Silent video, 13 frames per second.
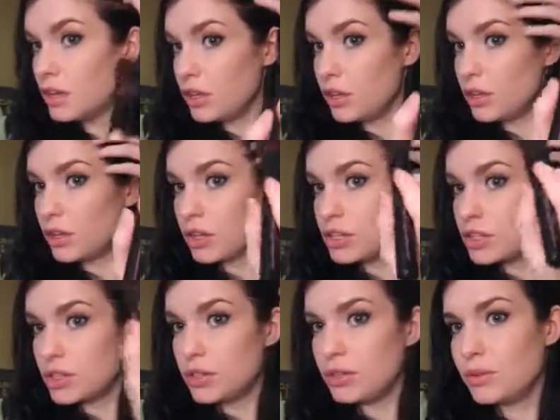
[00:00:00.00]
you can
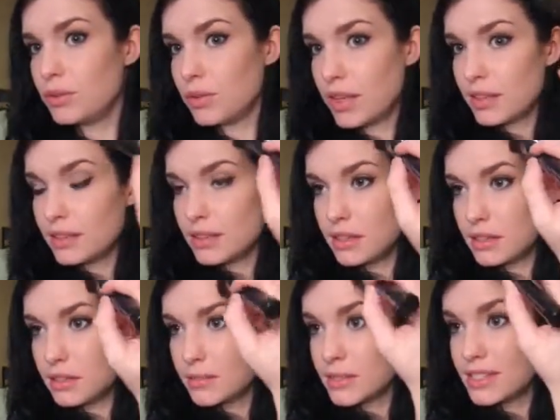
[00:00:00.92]
do
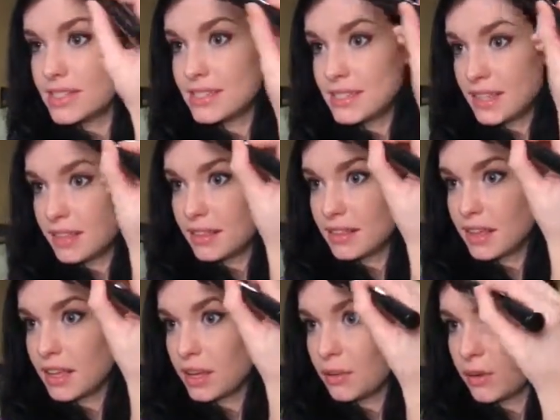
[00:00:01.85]
the C
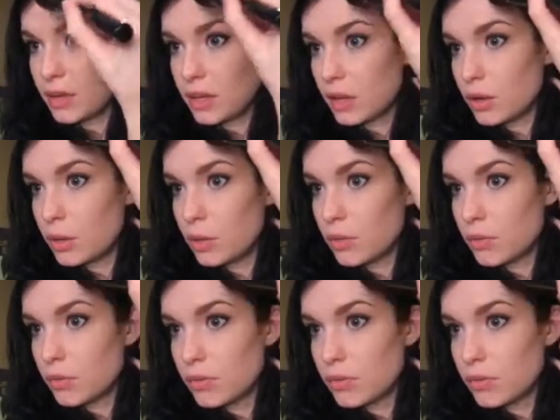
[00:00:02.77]
thing where you